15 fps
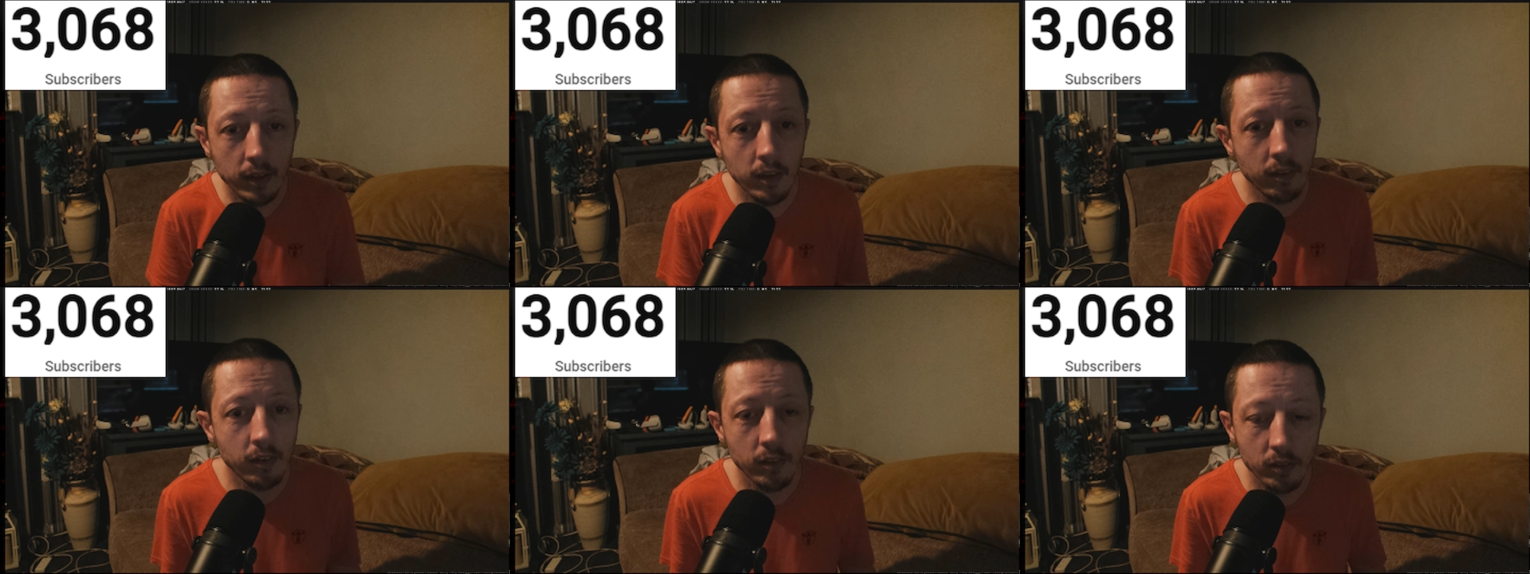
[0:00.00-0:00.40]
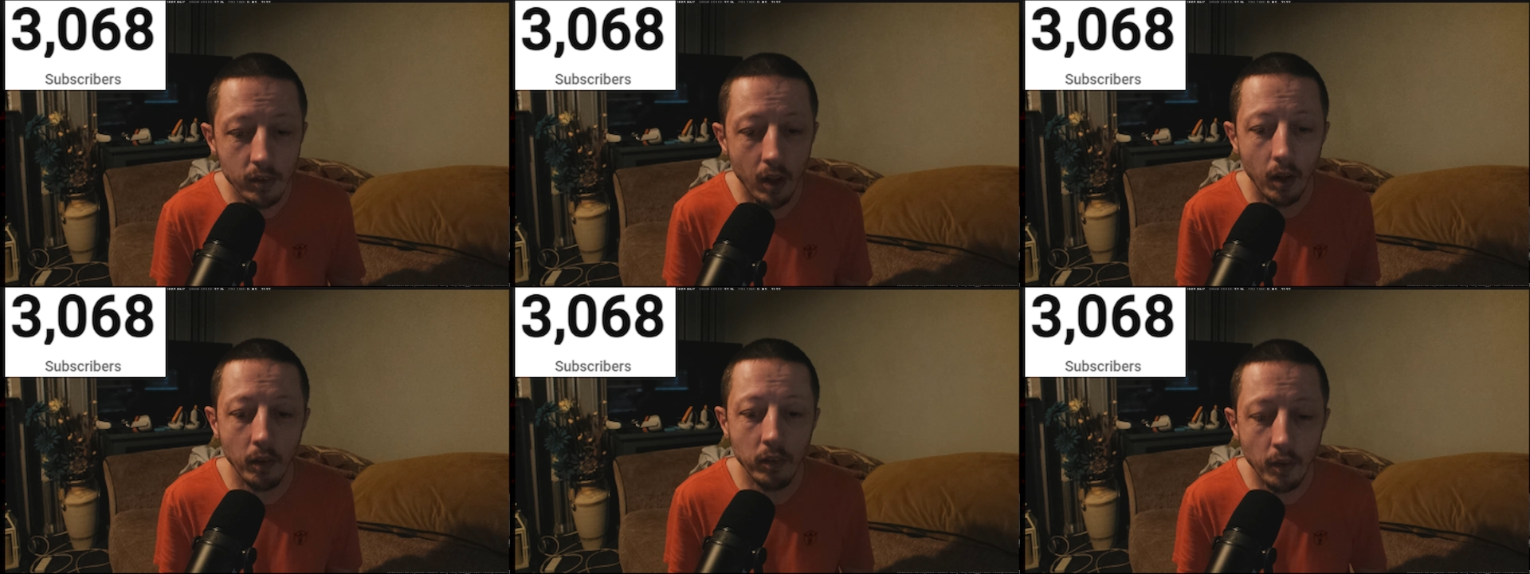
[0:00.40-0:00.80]
this is
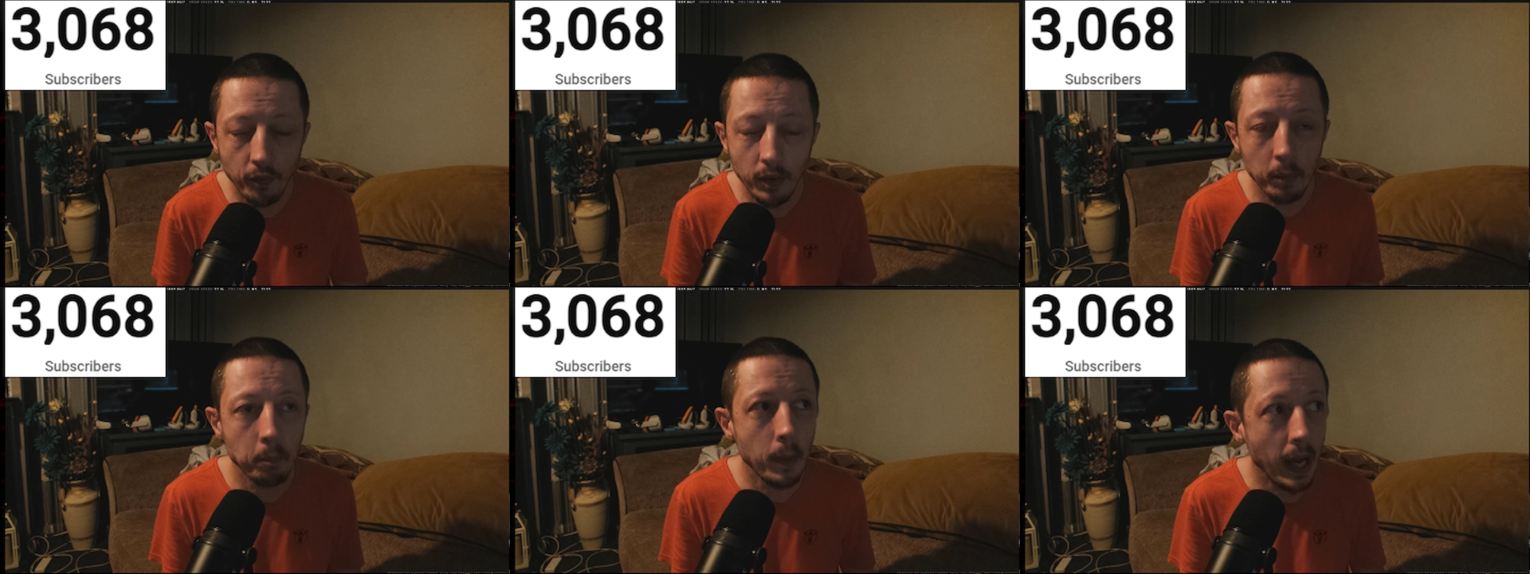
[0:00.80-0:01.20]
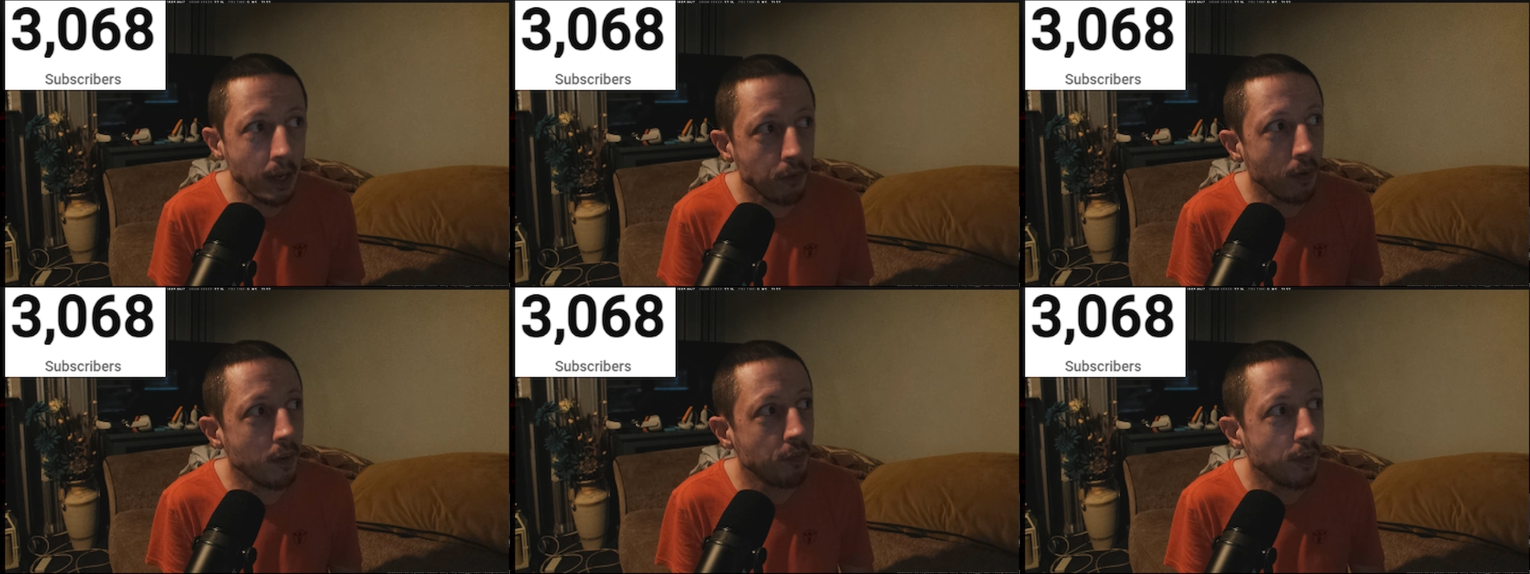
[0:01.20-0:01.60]
not nothing
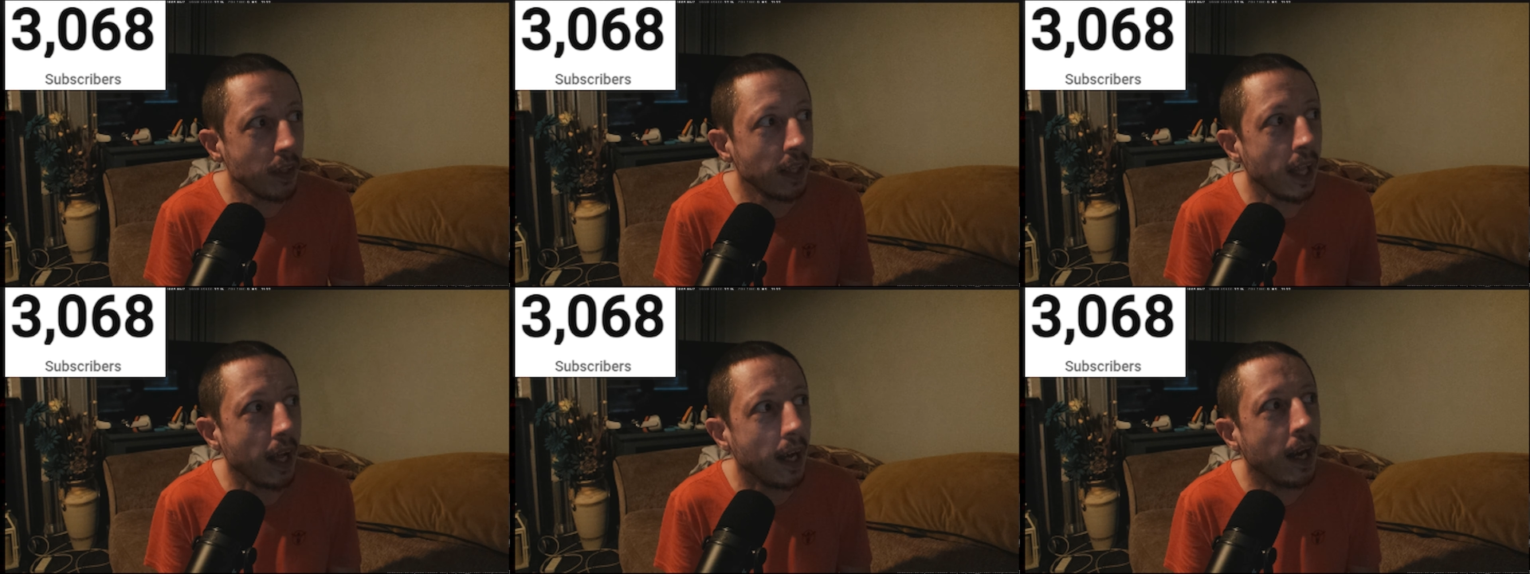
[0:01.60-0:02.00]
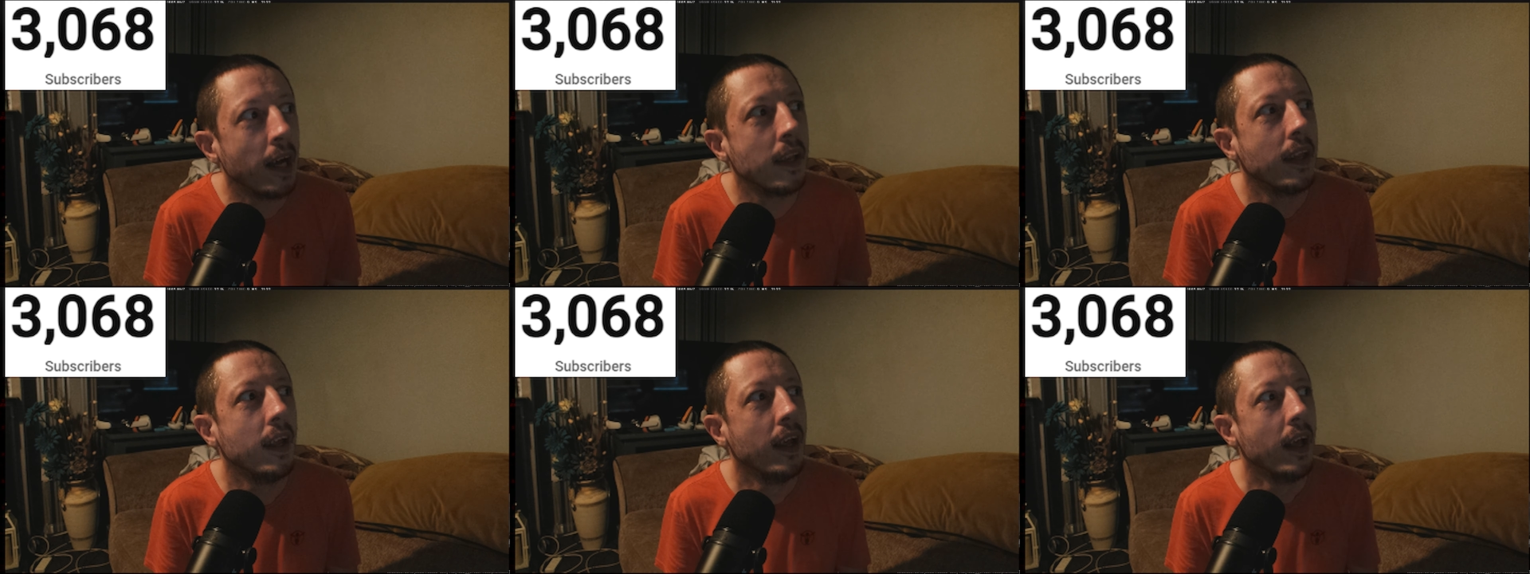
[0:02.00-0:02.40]
bad or anything like
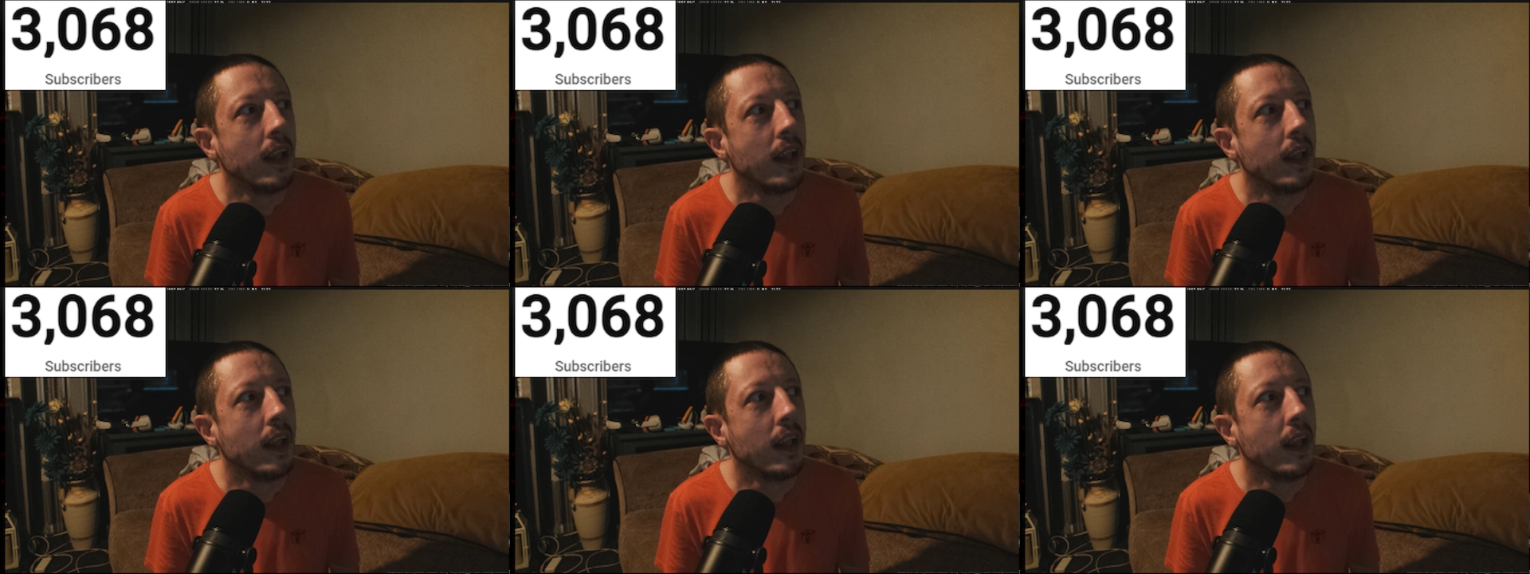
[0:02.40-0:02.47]
that.